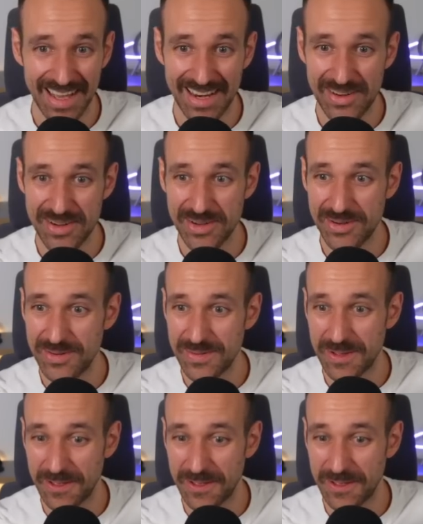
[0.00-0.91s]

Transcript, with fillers: I don't know.